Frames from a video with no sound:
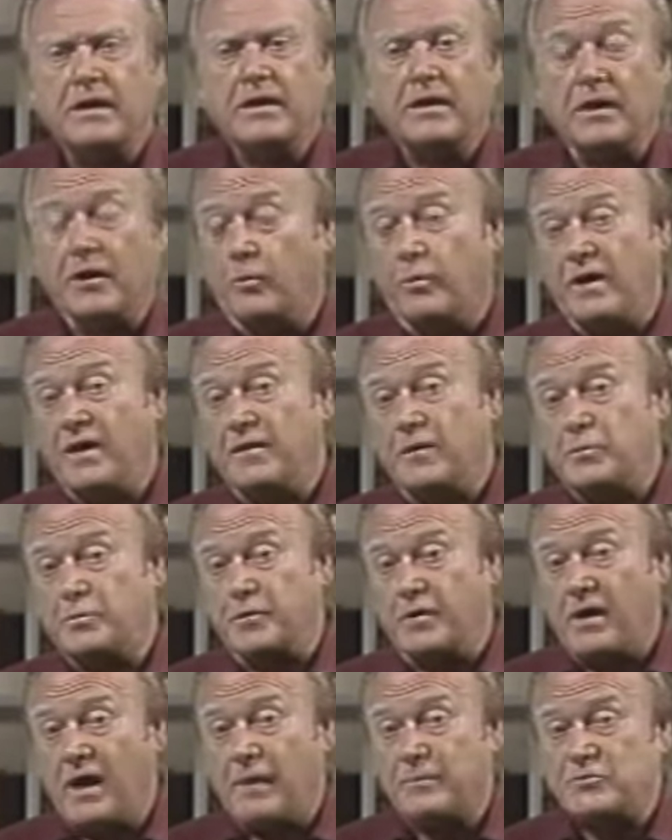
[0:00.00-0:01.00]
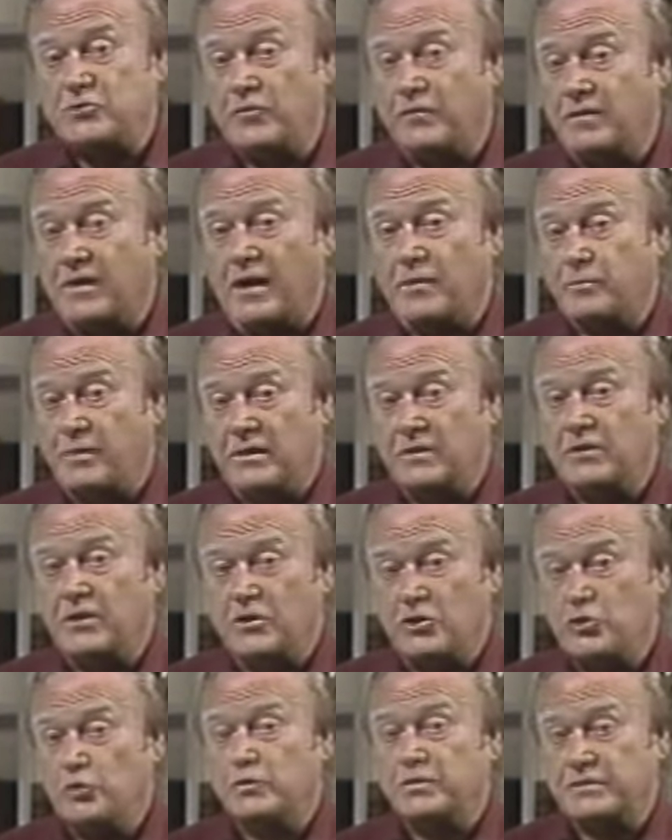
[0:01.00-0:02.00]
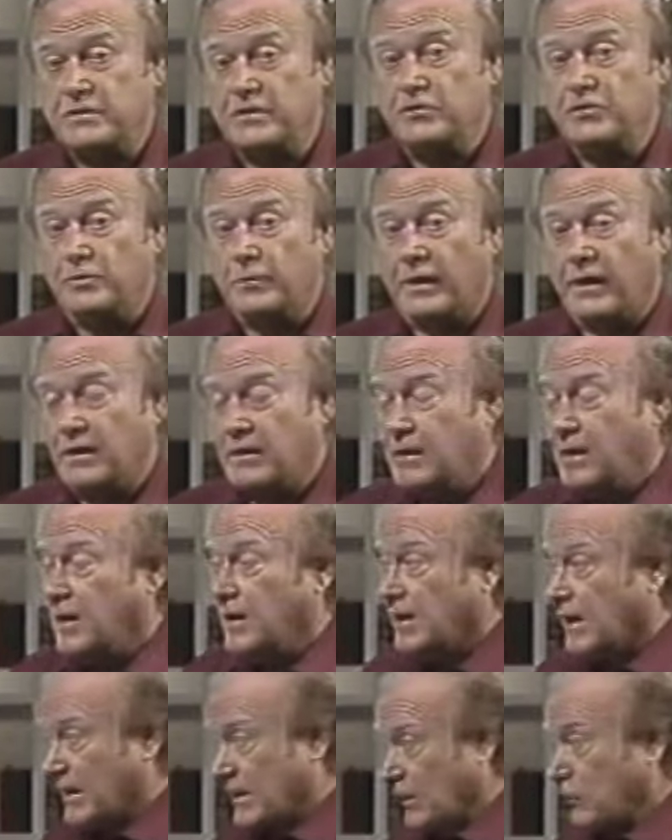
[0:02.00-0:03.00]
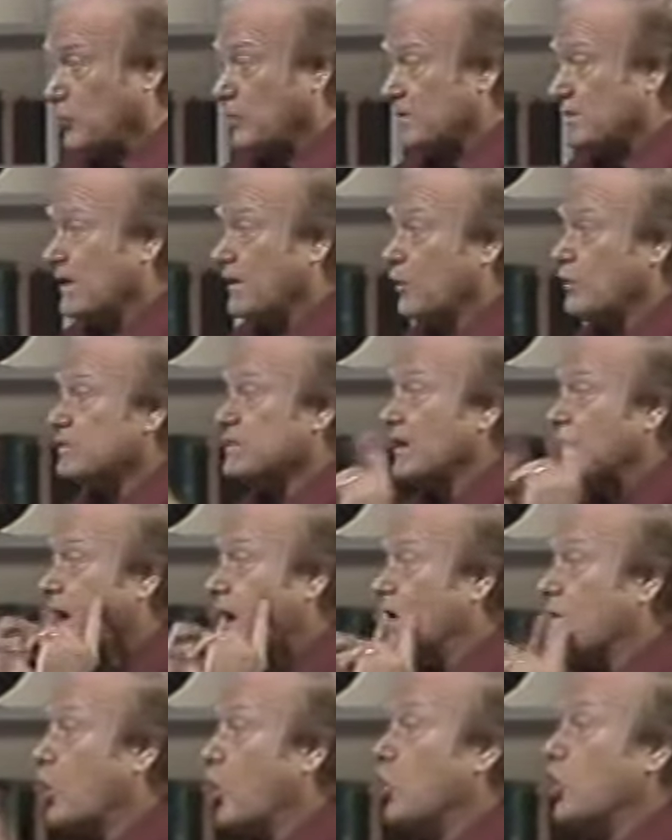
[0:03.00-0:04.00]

in a way that perhaps you've not been used to doing. Now, can you sing those again?